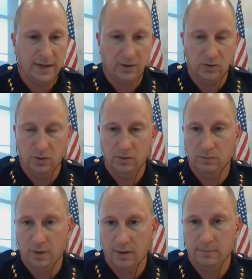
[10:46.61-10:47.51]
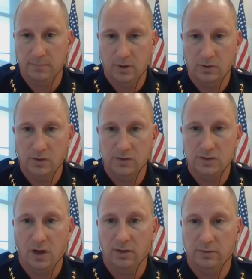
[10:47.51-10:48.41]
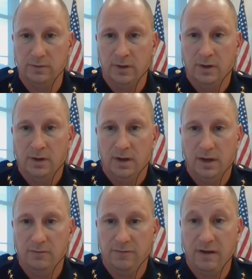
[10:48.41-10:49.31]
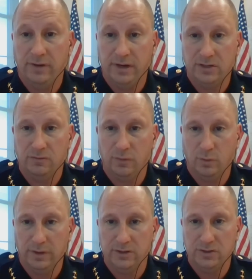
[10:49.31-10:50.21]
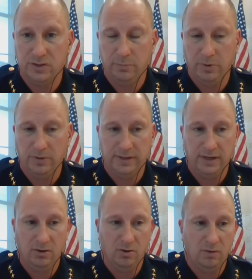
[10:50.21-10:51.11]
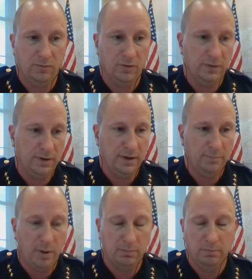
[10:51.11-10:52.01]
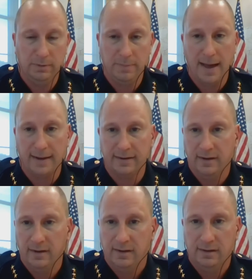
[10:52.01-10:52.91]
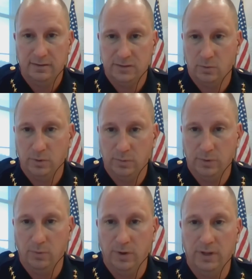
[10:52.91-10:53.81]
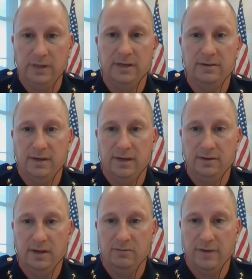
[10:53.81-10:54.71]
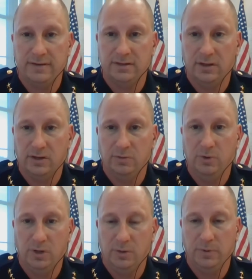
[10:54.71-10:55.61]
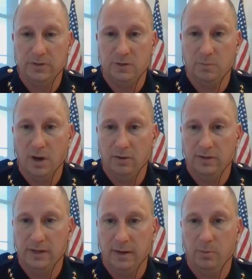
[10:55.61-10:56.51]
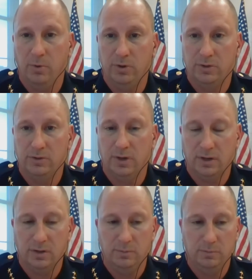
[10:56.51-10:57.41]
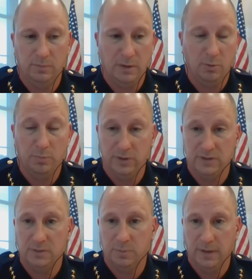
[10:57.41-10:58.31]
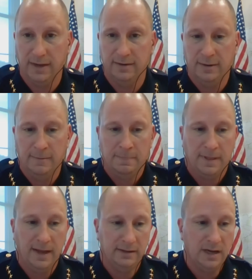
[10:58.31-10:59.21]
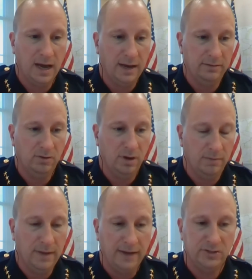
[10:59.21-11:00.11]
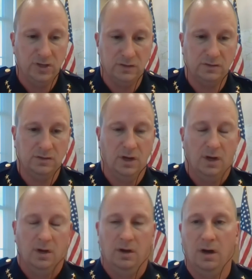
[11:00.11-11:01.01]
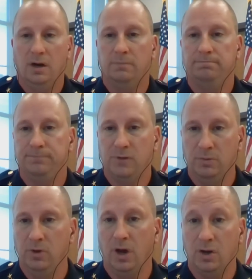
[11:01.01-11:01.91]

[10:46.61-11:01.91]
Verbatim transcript: had a good, uh, a good solid uh, foundation for relationship building here in Hartford, uh, probably back uh, to when we really in, in invested in the community policing model and the neighborhood neighborhood policing plan and got um, not just uh, commu- a